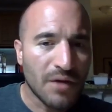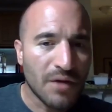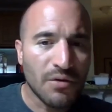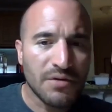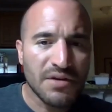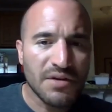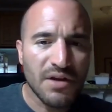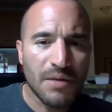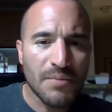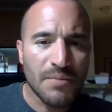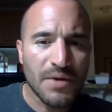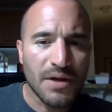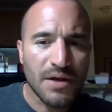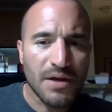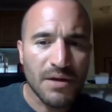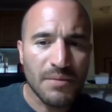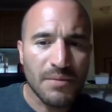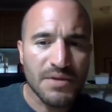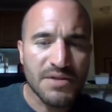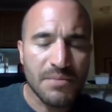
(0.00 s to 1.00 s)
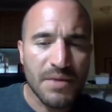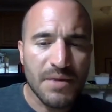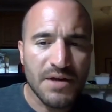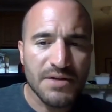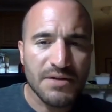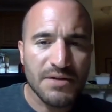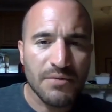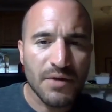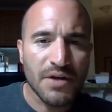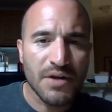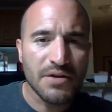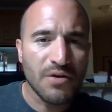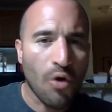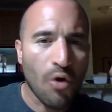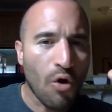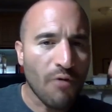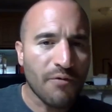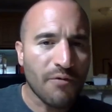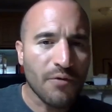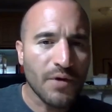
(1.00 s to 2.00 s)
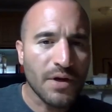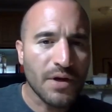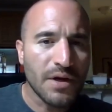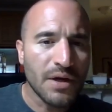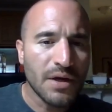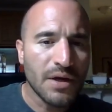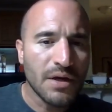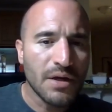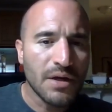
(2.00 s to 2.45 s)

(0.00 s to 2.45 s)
I looked it up. Yeah, I mean, it's amazing, right? They're all free.